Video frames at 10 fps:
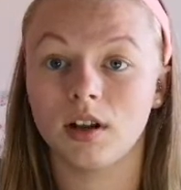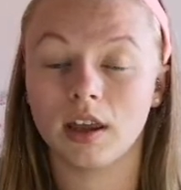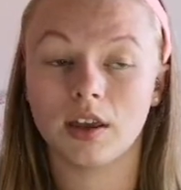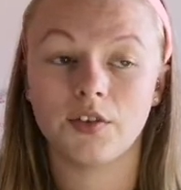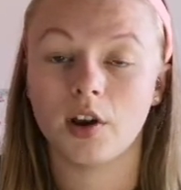
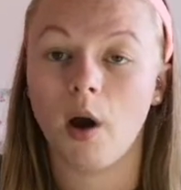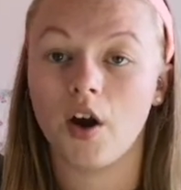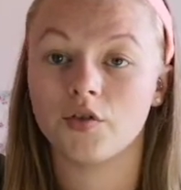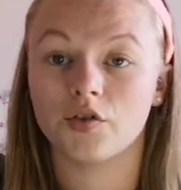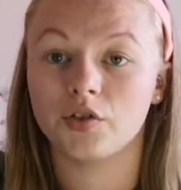Like if you don't
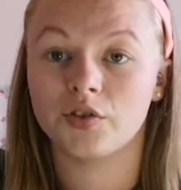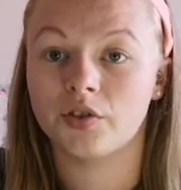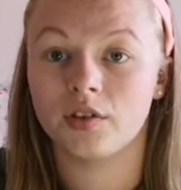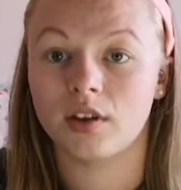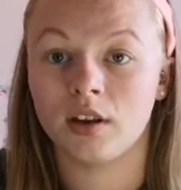have
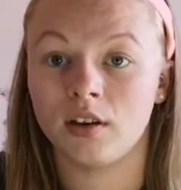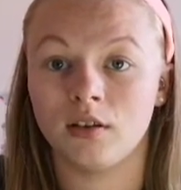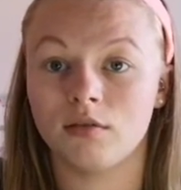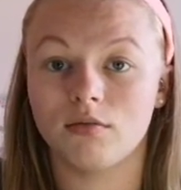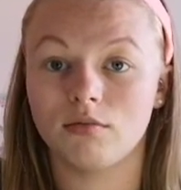trust, then
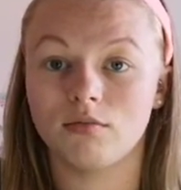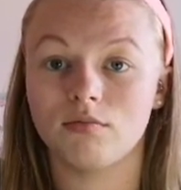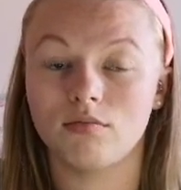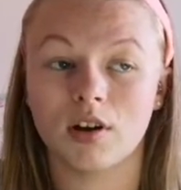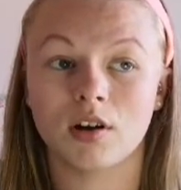
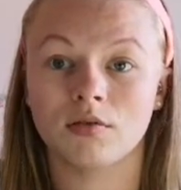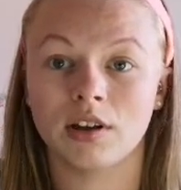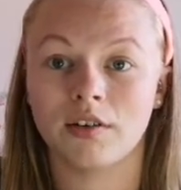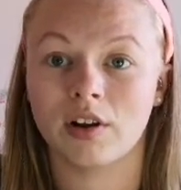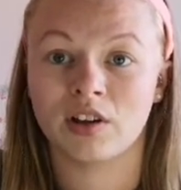I don't
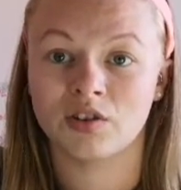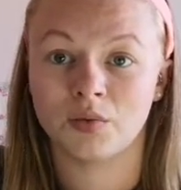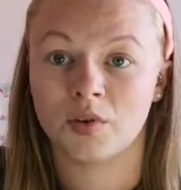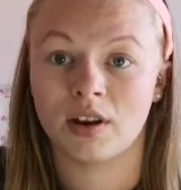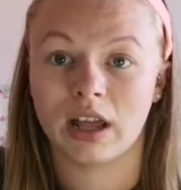think a
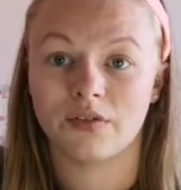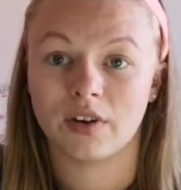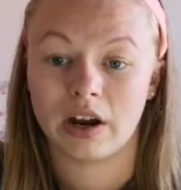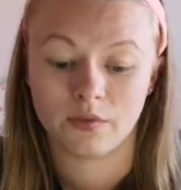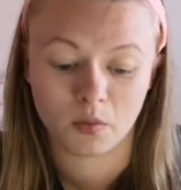relationship's gonna get
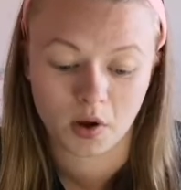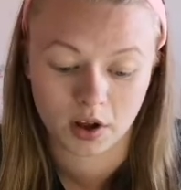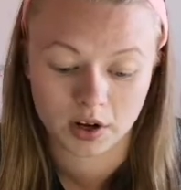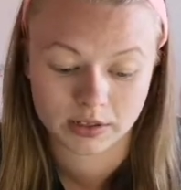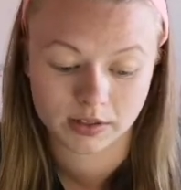far. If I'm quite
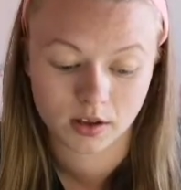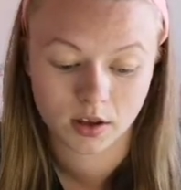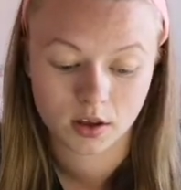honest.